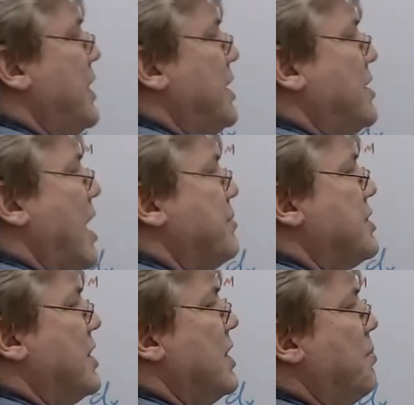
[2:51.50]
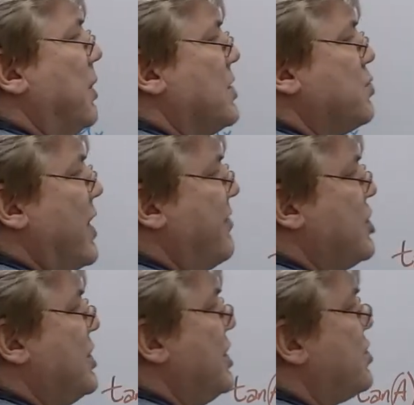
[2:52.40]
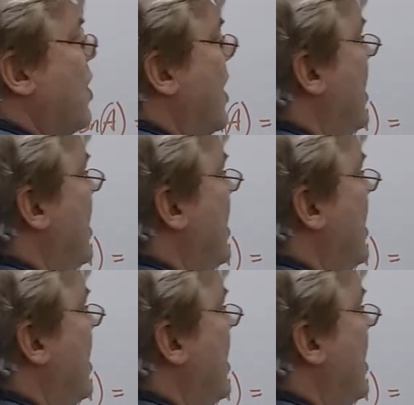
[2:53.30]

times t plus 1/2 gt squared,